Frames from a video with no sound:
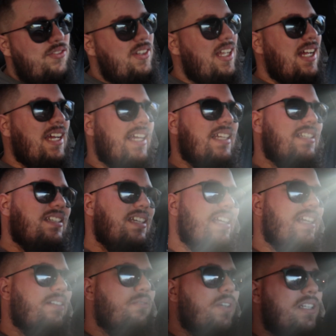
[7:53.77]
line,
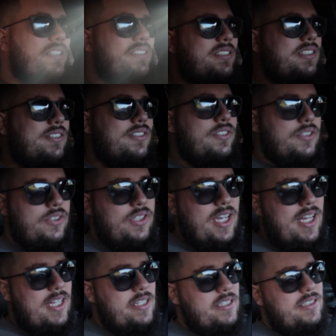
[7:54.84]
it was
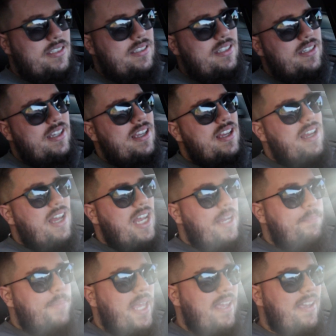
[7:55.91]
just a
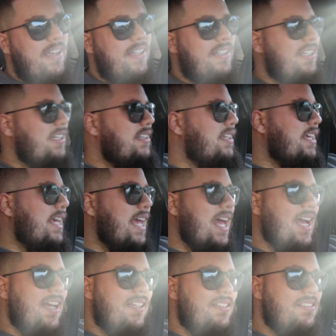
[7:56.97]
pain in the
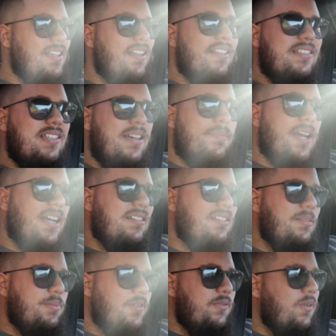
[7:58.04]
ass. Now let's get back to
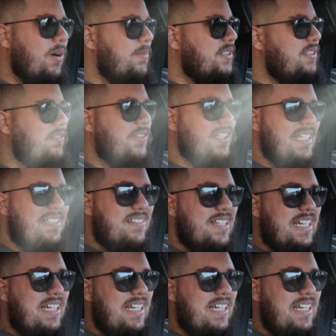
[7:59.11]
the performance of this.